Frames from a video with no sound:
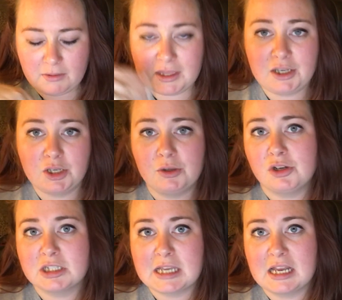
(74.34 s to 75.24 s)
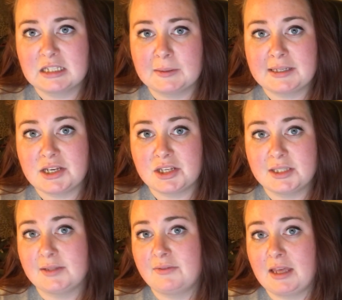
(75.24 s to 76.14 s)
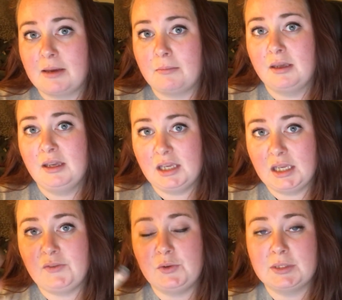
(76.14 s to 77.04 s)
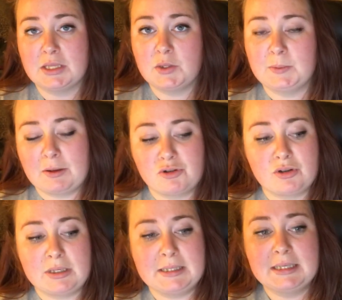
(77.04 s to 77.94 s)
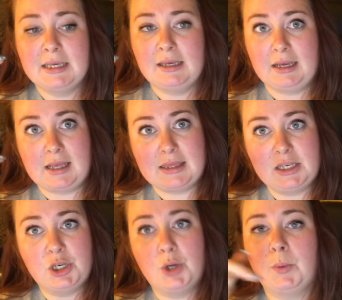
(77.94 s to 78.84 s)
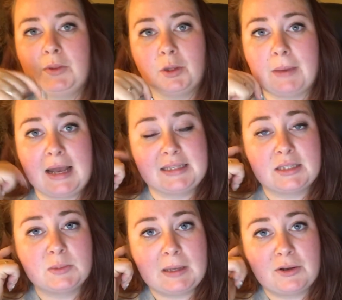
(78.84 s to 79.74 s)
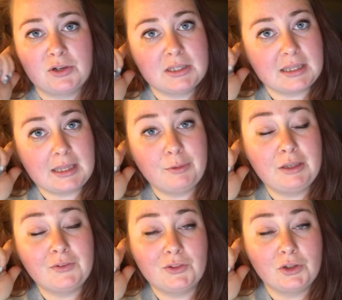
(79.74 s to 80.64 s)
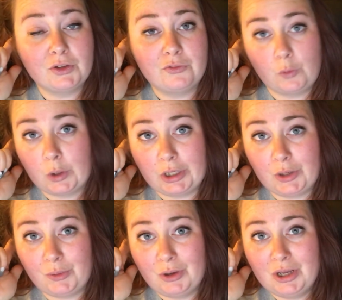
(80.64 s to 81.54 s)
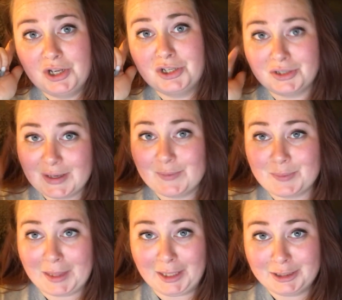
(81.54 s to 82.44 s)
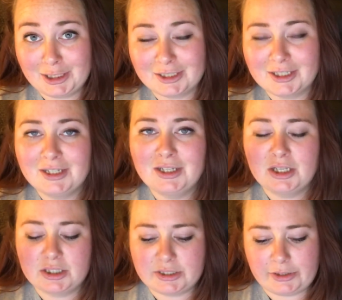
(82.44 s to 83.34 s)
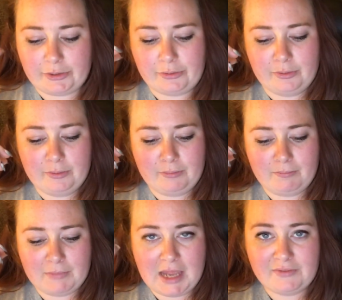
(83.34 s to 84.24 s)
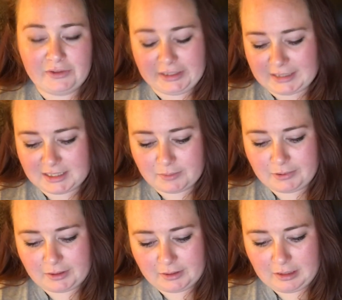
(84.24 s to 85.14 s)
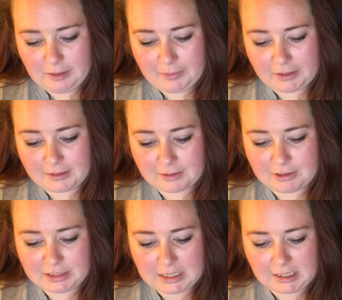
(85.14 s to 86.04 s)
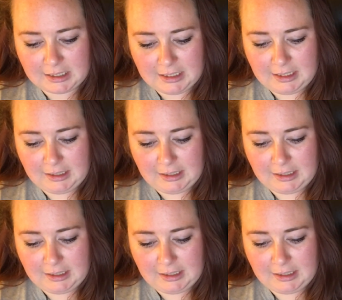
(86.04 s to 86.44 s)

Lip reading: They know your expectations of them if you set those boundaries, and they know when they're passing those boundaries, and they will even look for you to give them that look. So I feel like that's a big thing right there.